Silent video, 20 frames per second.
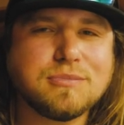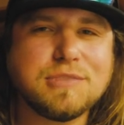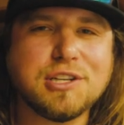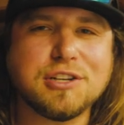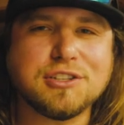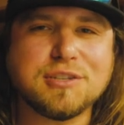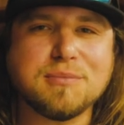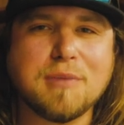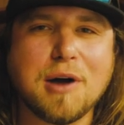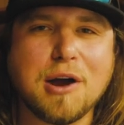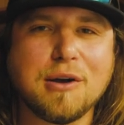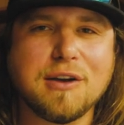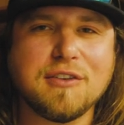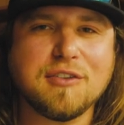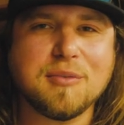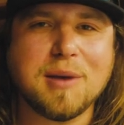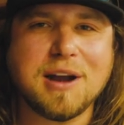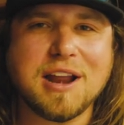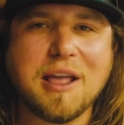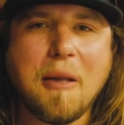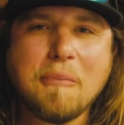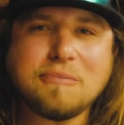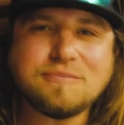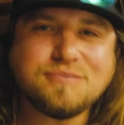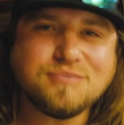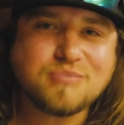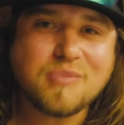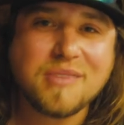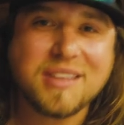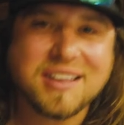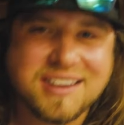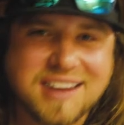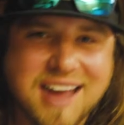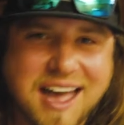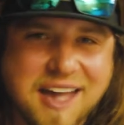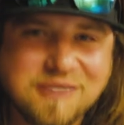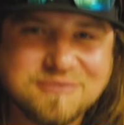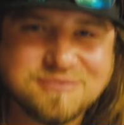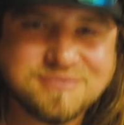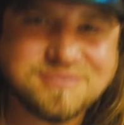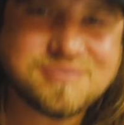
Till tomorrow, everybody. Good night.